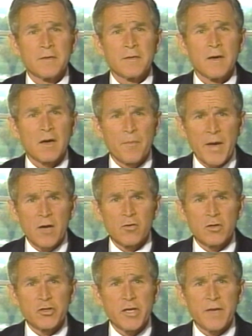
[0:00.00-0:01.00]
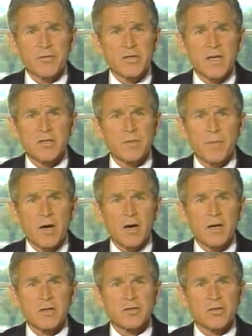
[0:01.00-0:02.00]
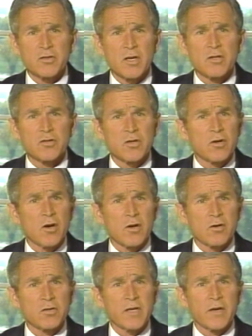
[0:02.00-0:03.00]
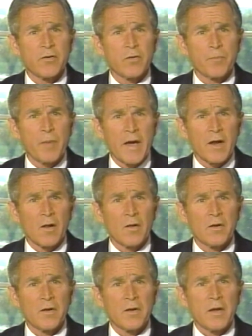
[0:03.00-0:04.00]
A commander-in-chief sends America's sons and daughters into a battle